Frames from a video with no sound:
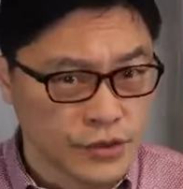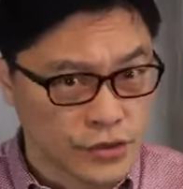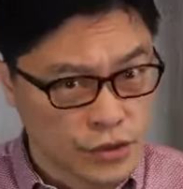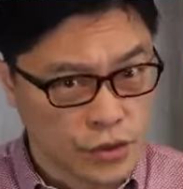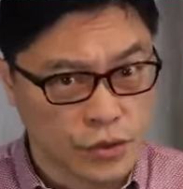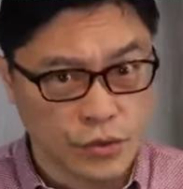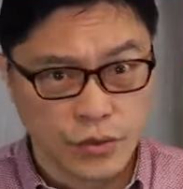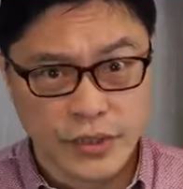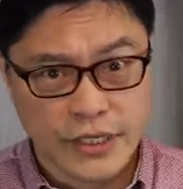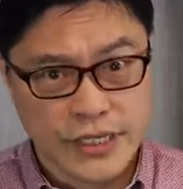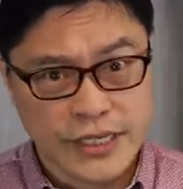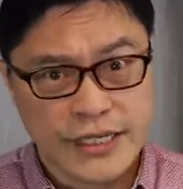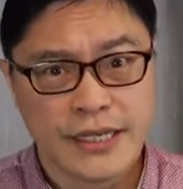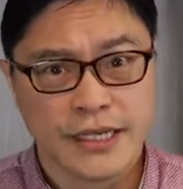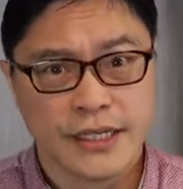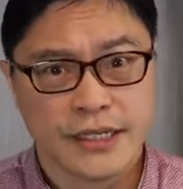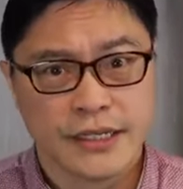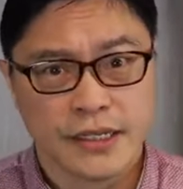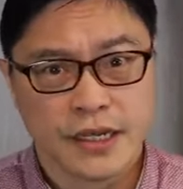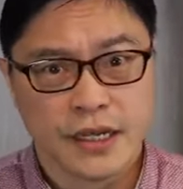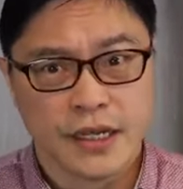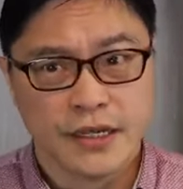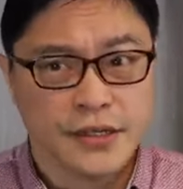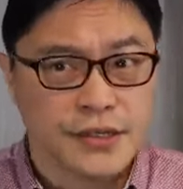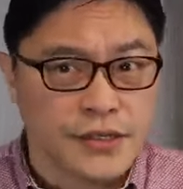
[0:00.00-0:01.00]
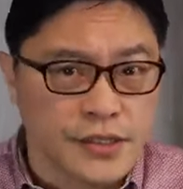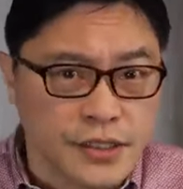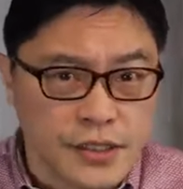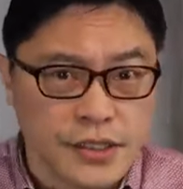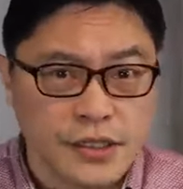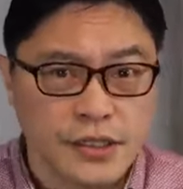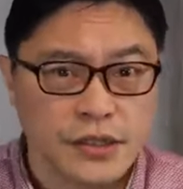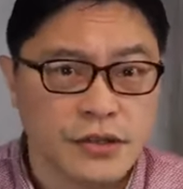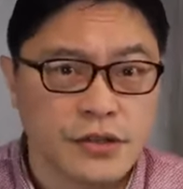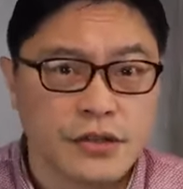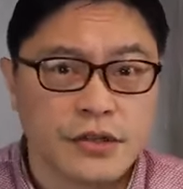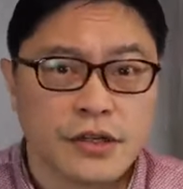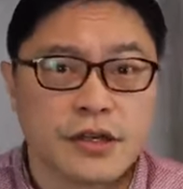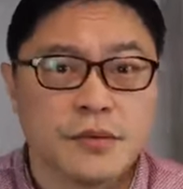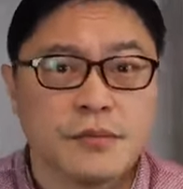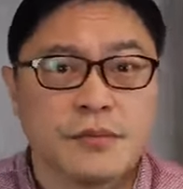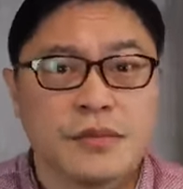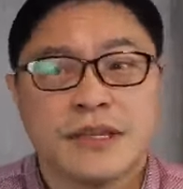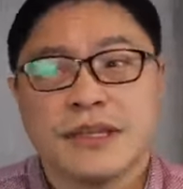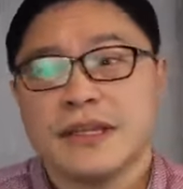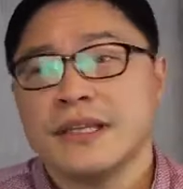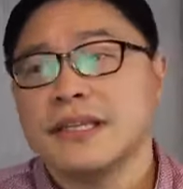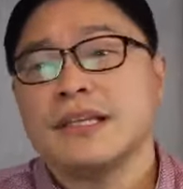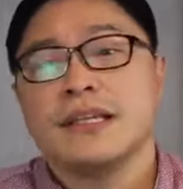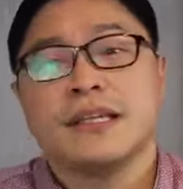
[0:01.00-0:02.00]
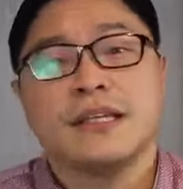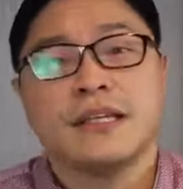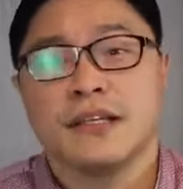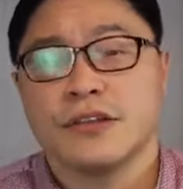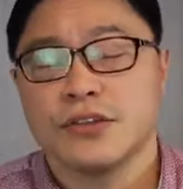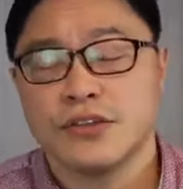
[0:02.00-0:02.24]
don't eat until they're completely